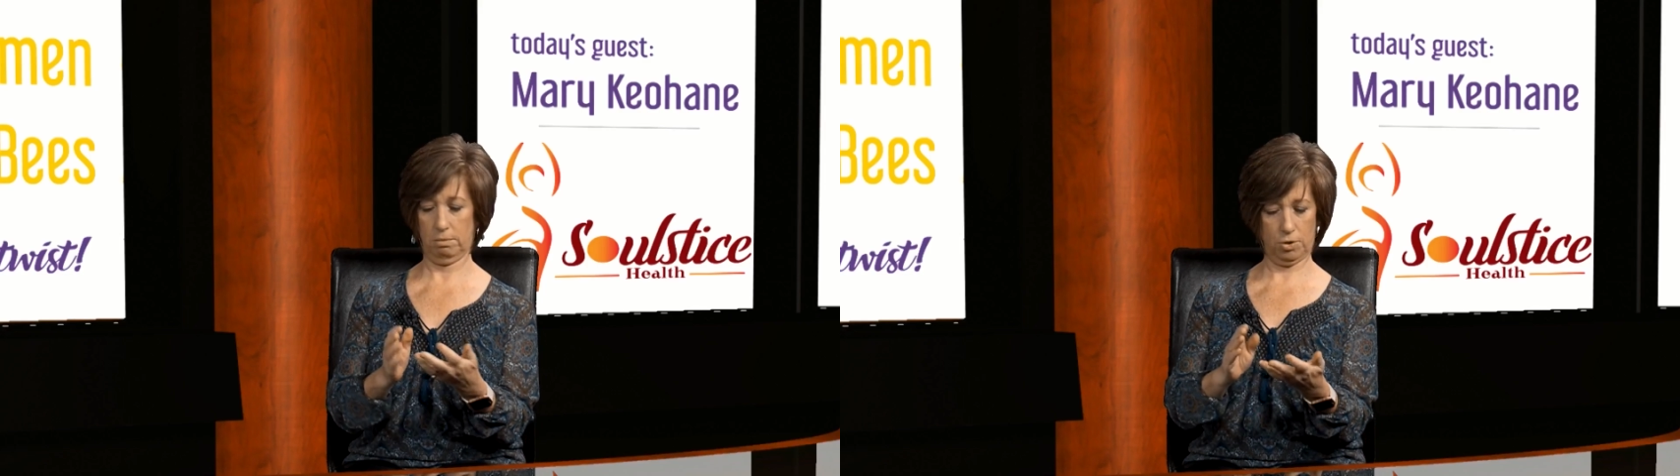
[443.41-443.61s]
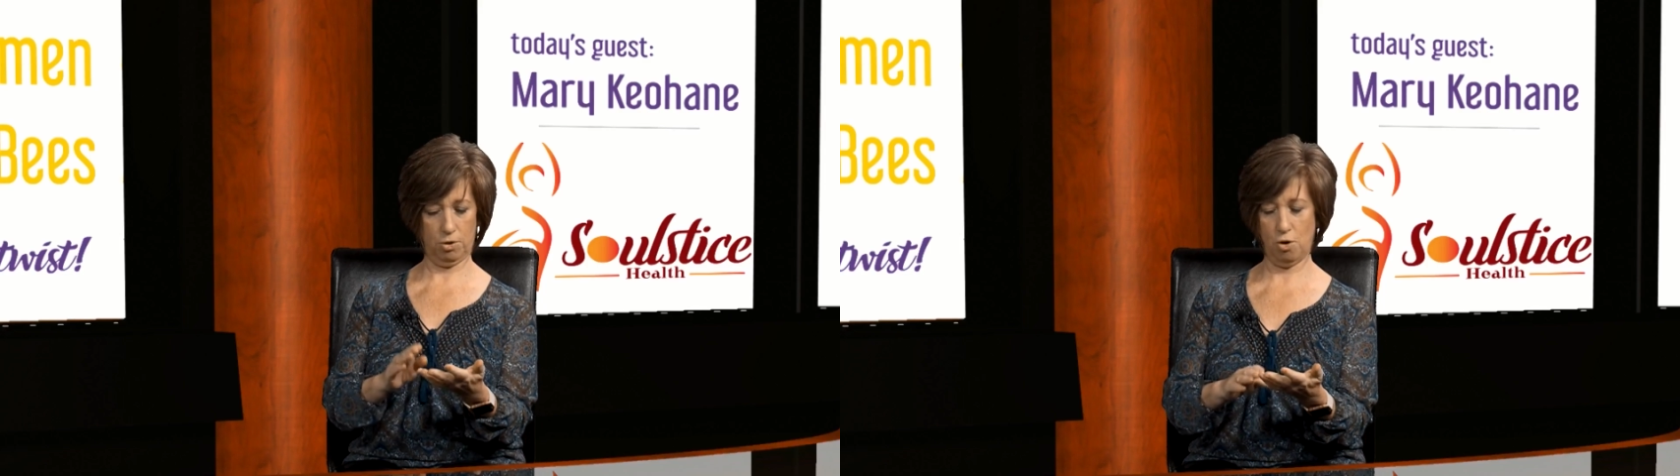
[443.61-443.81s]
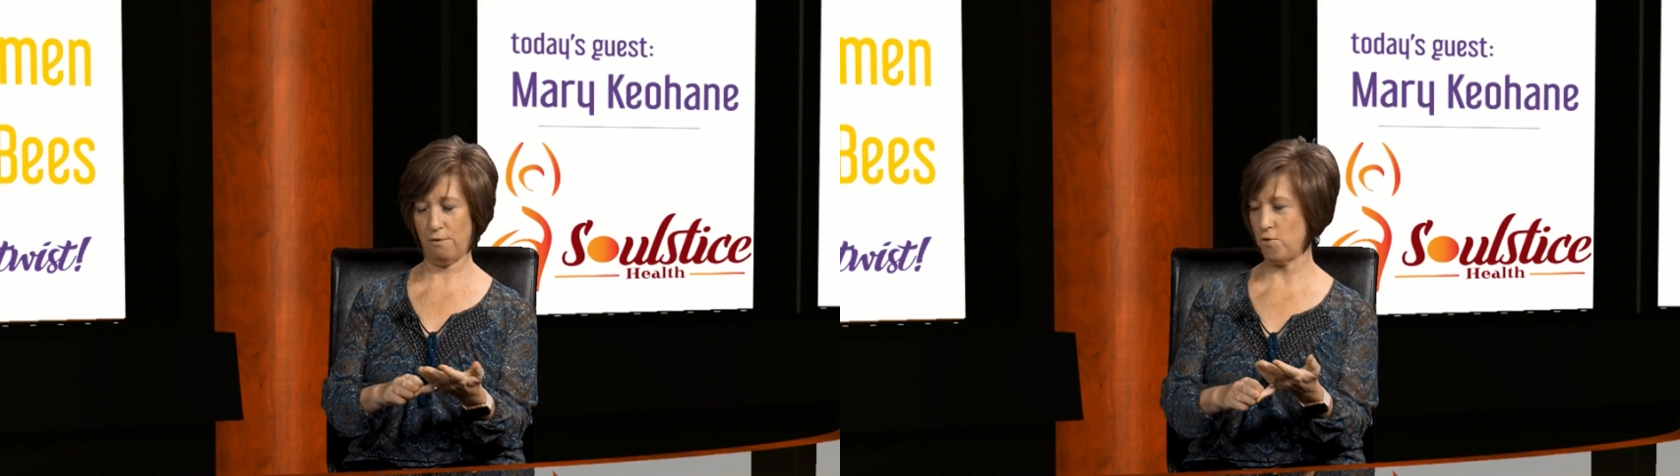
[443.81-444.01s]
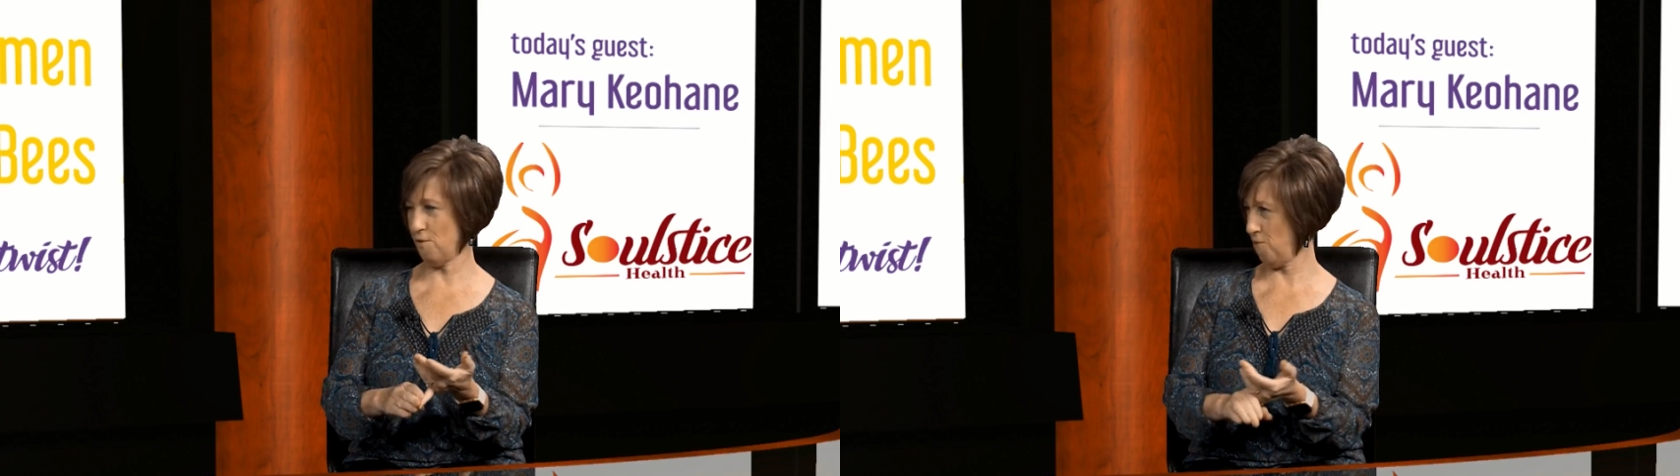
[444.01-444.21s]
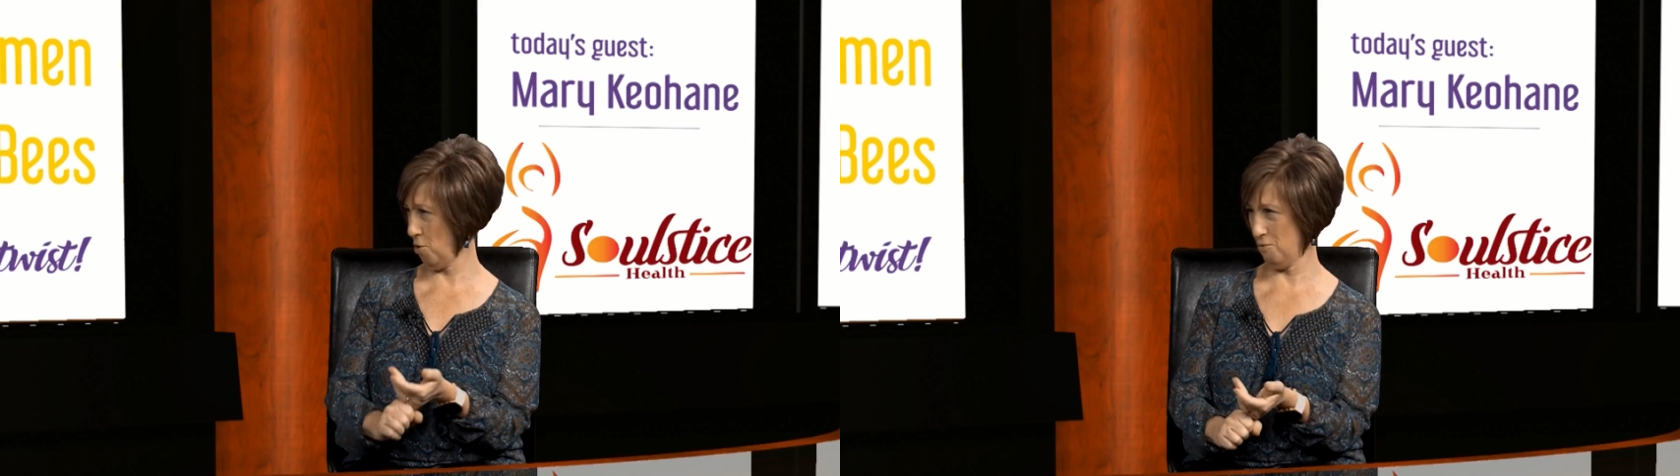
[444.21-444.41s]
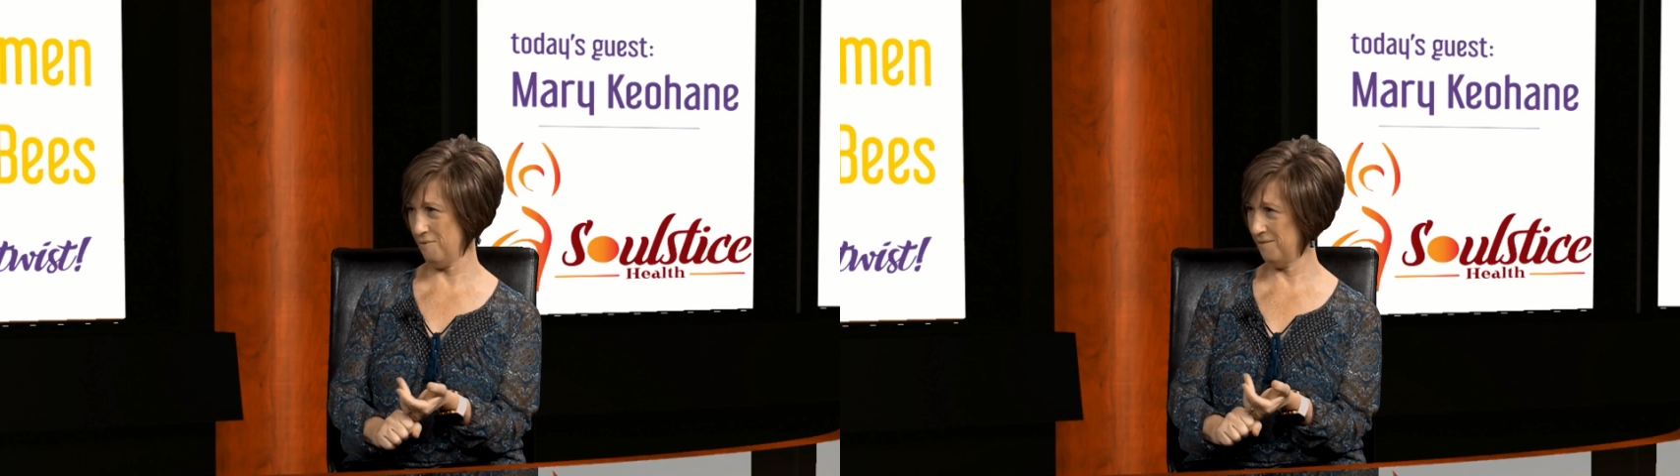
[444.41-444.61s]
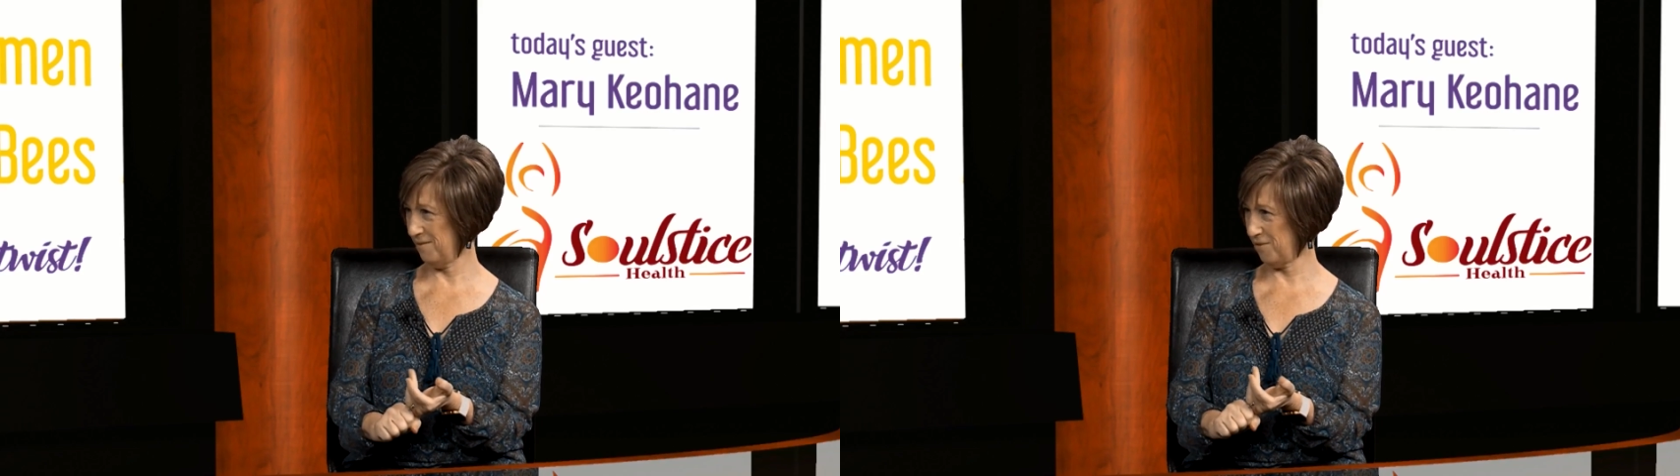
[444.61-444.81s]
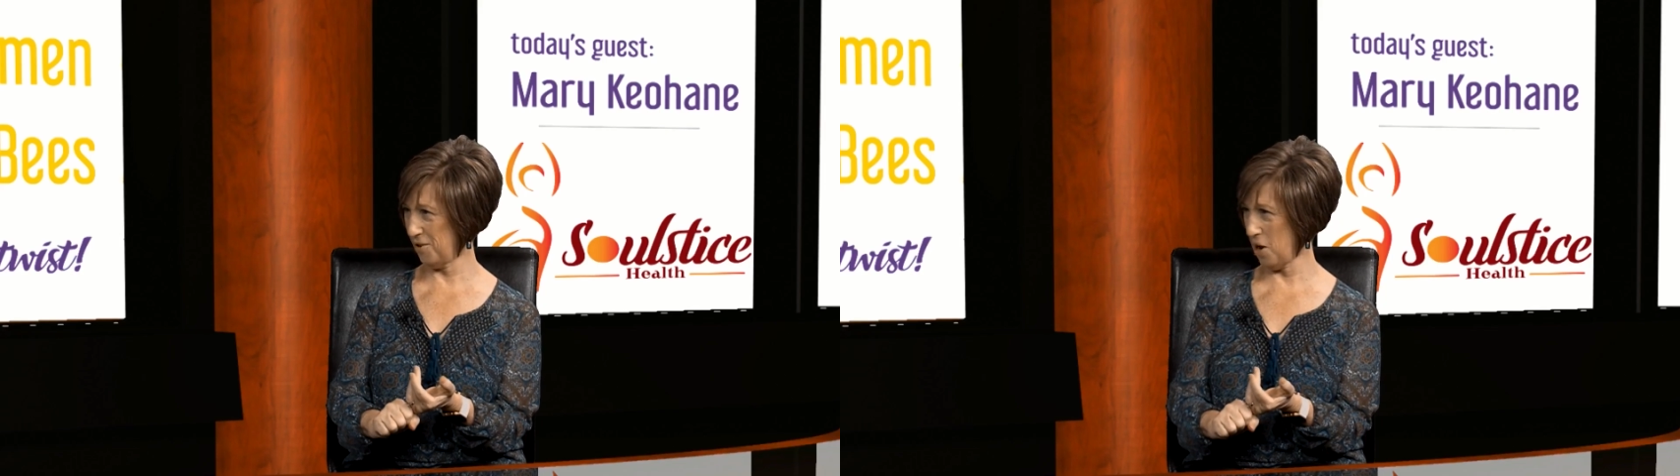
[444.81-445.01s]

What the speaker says: turn off your phone for